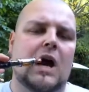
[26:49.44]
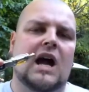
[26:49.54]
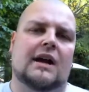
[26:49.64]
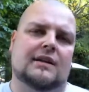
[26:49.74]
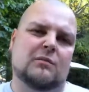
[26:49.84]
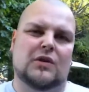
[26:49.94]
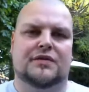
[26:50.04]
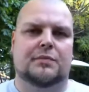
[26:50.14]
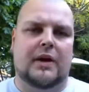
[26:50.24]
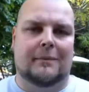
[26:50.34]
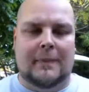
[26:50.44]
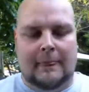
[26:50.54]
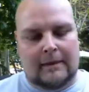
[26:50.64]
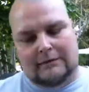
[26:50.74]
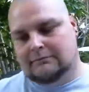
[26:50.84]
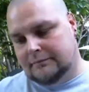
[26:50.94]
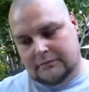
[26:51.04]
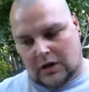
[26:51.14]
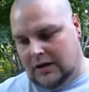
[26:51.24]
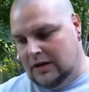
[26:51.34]
And it moves a bit.
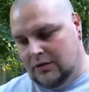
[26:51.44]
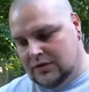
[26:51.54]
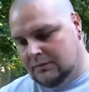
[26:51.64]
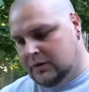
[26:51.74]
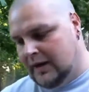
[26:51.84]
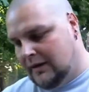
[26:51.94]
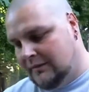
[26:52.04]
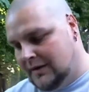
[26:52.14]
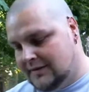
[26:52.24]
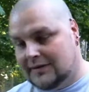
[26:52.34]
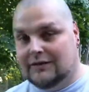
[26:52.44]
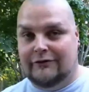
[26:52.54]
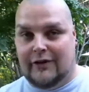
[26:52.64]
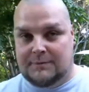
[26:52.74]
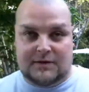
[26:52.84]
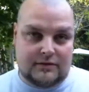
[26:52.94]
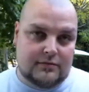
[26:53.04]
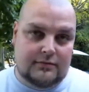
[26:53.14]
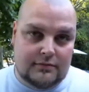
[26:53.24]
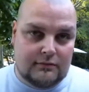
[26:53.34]
Not a huge complaint. I mean, it still vapes
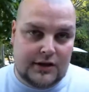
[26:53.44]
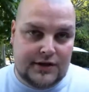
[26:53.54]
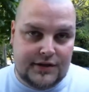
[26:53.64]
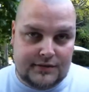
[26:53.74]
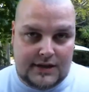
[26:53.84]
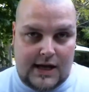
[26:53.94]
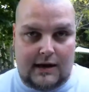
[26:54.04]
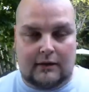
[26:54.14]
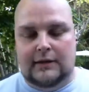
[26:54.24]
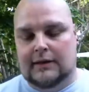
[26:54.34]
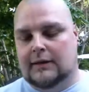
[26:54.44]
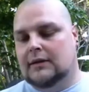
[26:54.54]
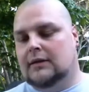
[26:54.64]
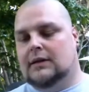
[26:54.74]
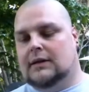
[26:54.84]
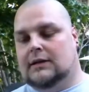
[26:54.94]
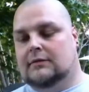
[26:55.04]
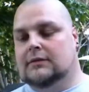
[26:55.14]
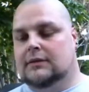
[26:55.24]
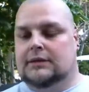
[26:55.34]
while you're doing that. Uh,
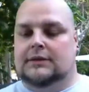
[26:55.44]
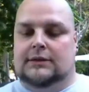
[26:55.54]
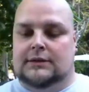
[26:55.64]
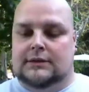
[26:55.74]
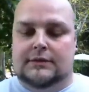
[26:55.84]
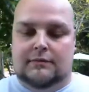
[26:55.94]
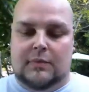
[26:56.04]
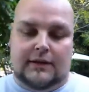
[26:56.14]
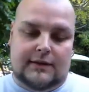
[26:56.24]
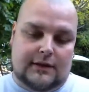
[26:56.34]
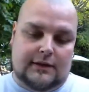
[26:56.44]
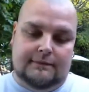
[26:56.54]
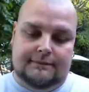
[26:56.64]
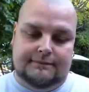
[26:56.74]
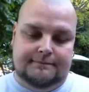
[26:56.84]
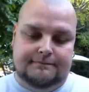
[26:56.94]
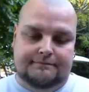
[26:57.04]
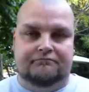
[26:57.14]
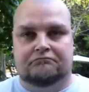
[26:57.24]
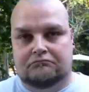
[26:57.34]
but uh,
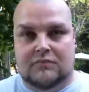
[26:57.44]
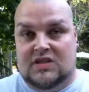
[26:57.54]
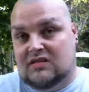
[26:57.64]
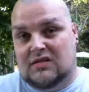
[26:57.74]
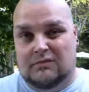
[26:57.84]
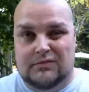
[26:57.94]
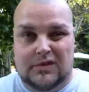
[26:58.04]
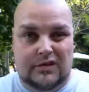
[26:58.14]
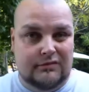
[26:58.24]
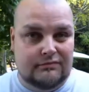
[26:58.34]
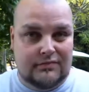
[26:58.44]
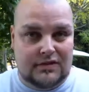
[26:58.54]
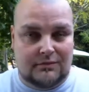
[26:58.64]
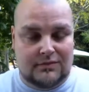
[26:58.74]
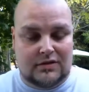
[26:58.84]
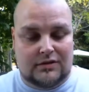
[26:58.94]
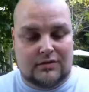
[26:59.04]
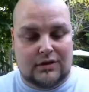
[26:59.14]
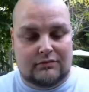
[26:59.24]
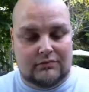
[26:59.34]
it's just something to something to
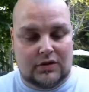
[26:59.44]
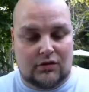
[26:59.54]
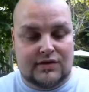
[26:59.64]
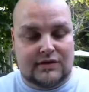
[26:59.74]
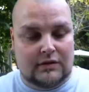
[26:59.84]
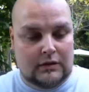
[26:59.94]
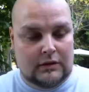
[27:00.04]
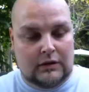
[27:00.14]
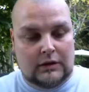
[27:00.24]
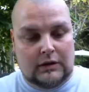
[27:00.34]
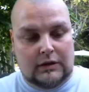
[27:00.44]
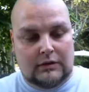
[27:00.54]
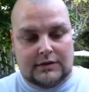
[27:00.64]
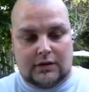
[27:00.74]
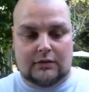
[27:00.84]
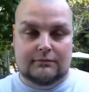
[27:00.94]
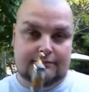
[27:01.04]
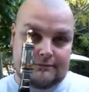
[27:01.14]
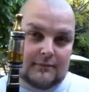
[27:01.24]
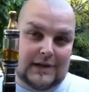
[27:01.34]
uh, notice. So
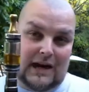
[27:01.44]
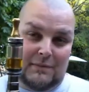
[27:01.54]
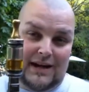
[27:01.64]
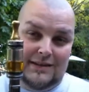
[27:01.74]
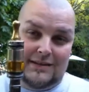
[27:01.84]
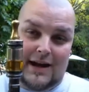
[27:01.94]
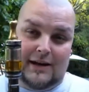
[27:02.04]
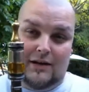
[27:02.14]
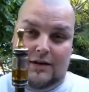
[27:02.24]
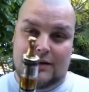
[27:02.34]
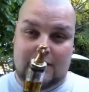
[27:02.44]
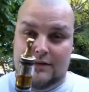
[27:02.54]
I got my nice tank on here.